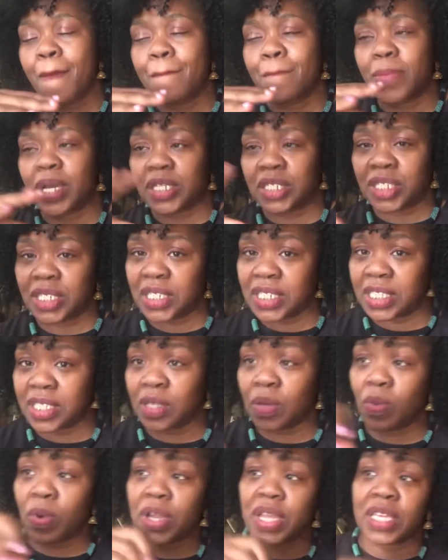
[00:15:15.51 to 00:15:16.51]
But she's
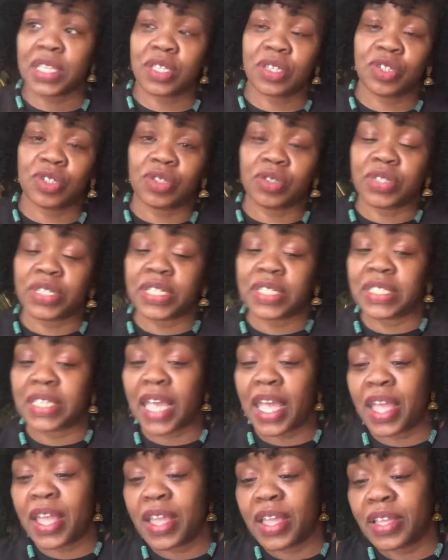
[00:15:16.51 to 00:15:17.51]
still working the streets.
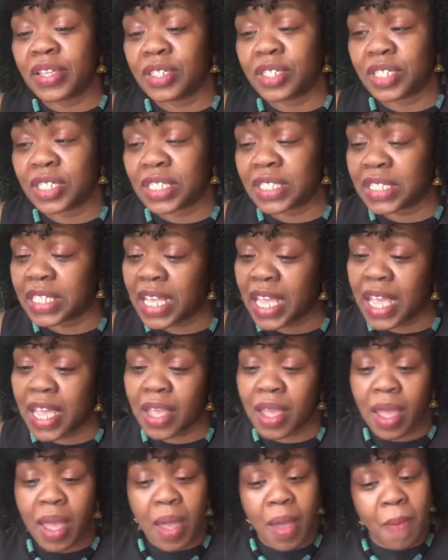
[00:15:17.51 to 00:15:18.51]
And she's like,
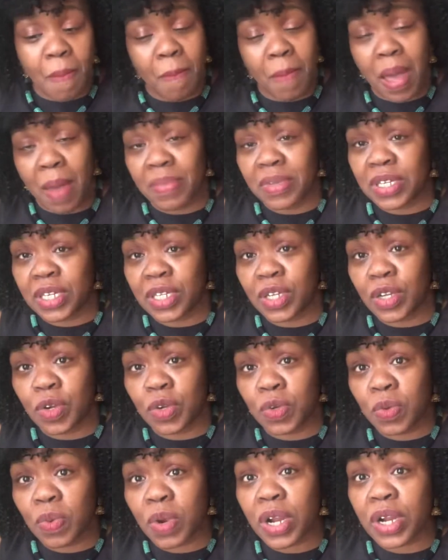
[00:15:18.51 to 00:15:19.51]
Mommy's going to go
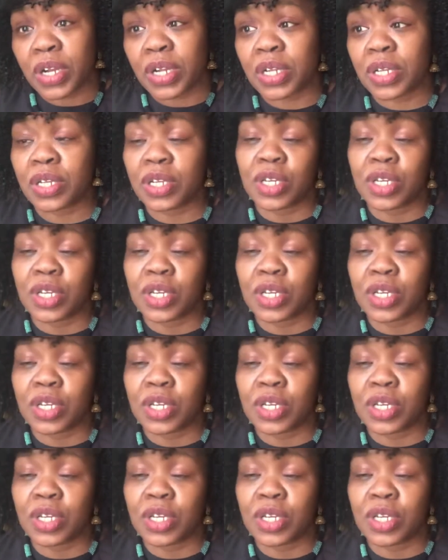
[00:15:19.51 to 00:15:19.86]
to work.